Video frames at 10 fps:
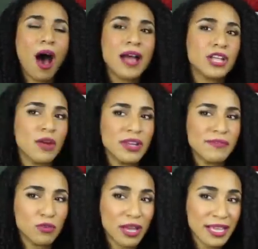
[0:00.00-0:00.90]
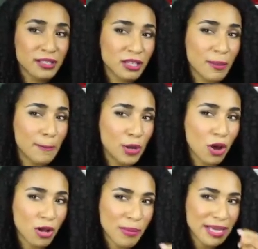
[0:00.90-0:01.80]
I don't really feel like it's going to
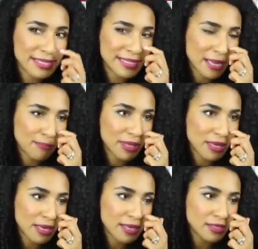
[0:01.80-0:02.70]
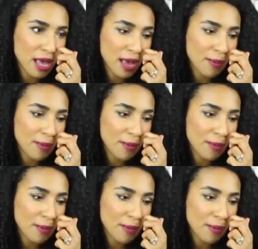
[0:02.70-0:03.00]
block my sink, because